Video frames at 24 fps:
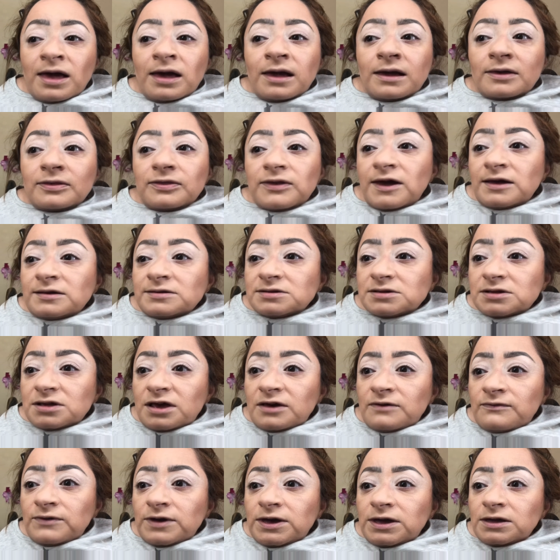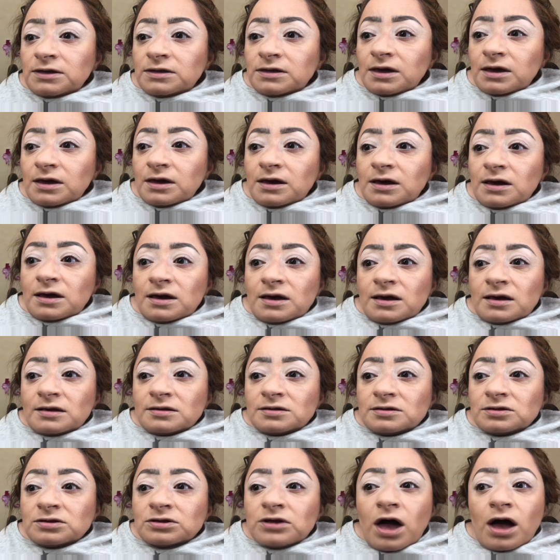Thanksgiving is
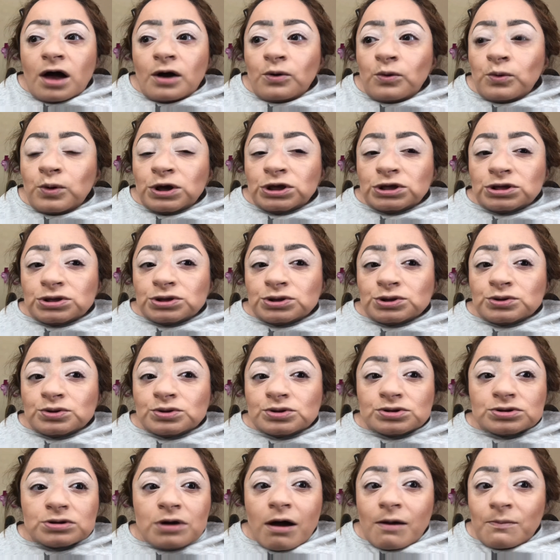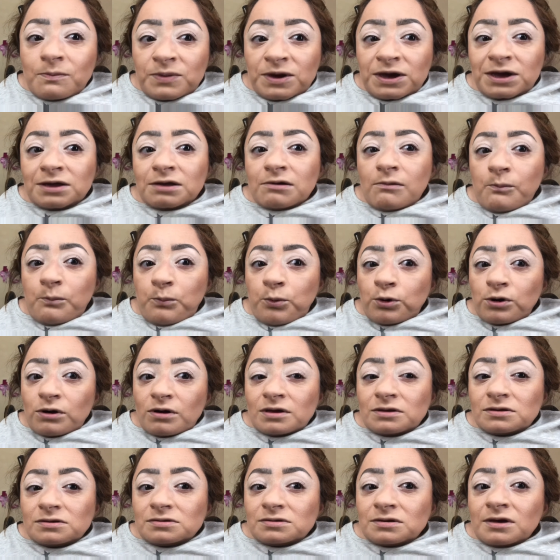not going to stop being
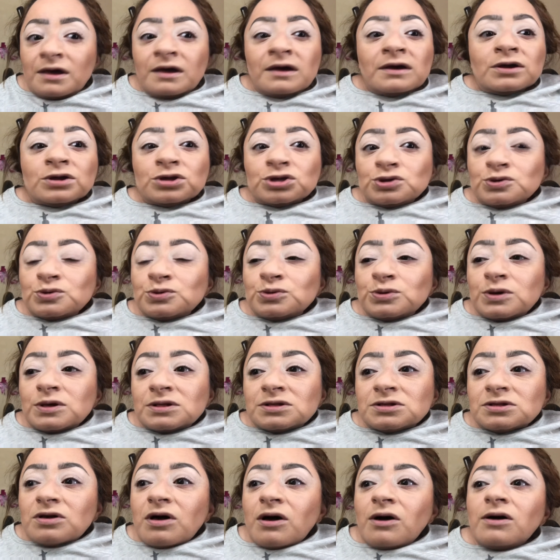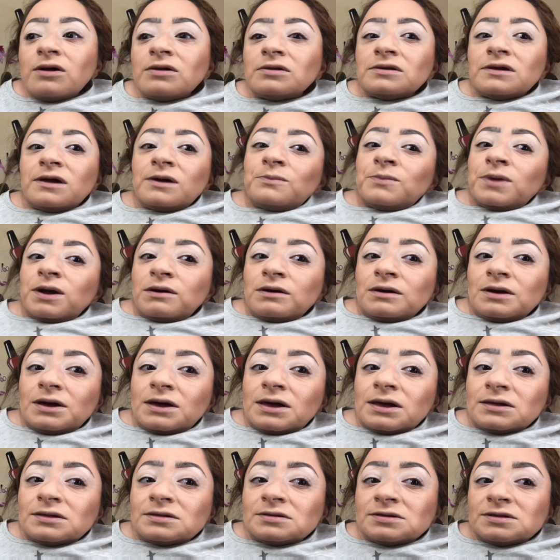important to us all
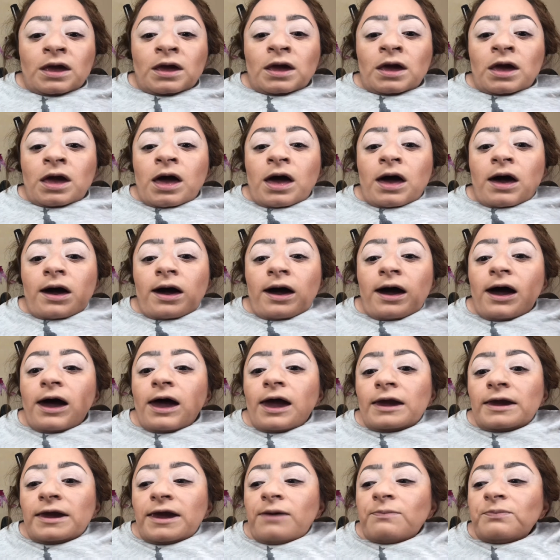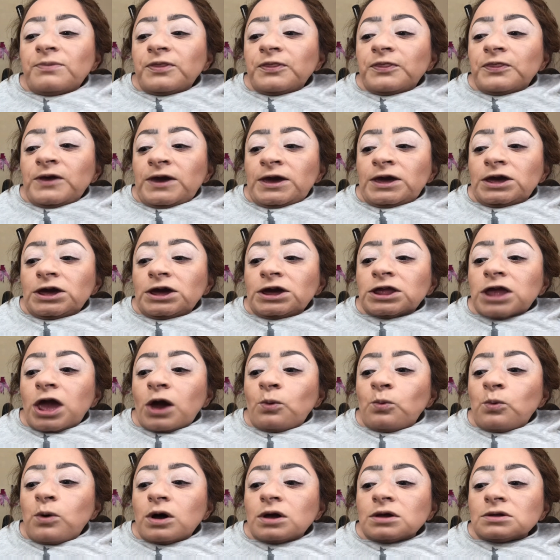Americans. I am thinking I
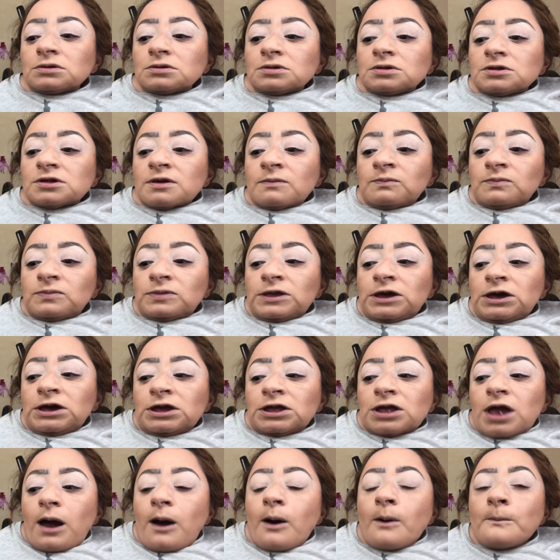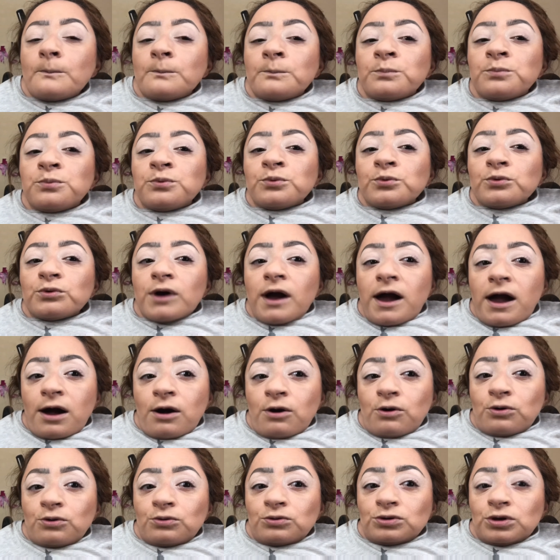want something
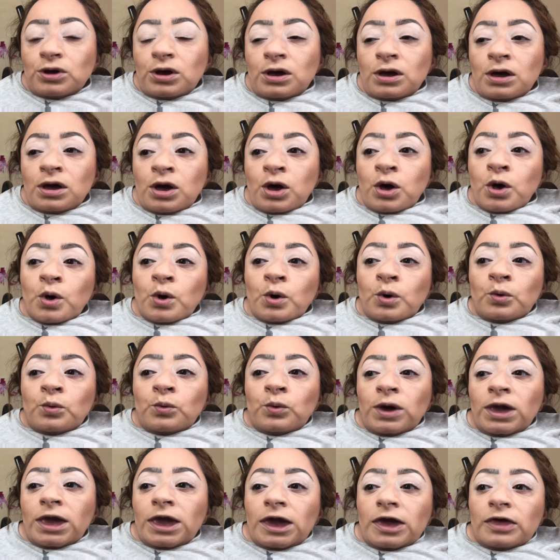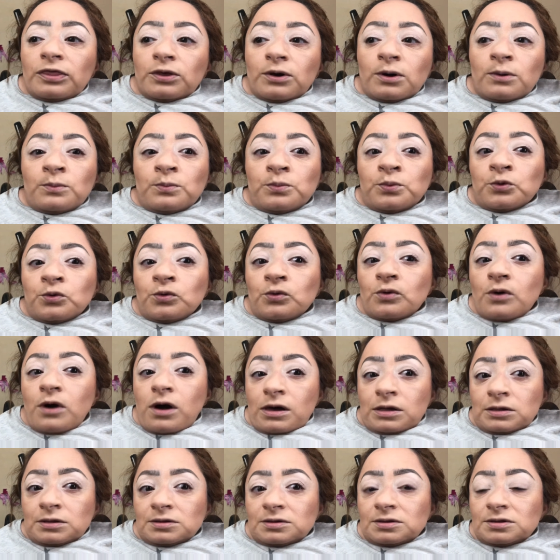brown with
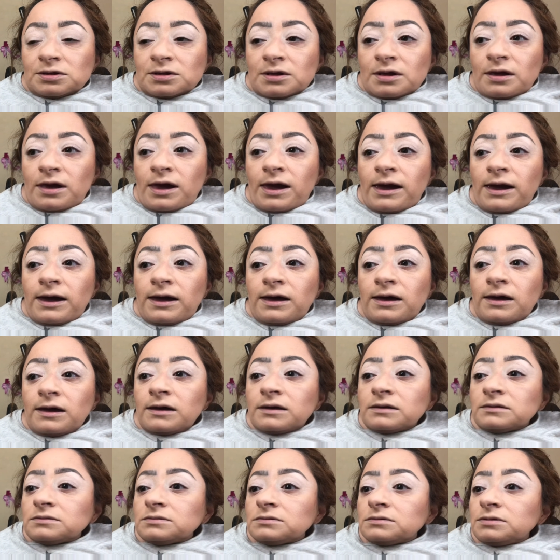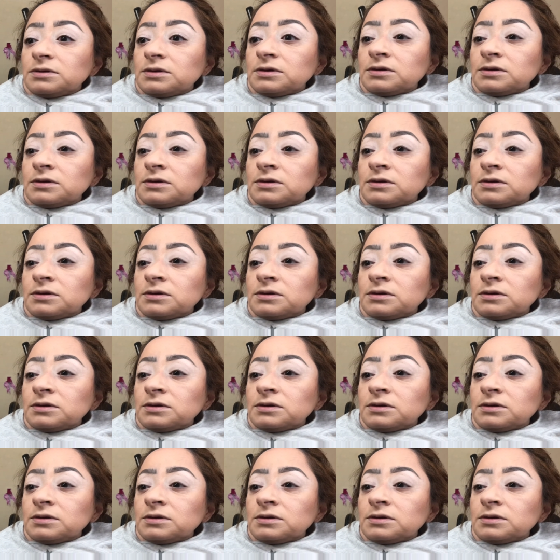bronze. And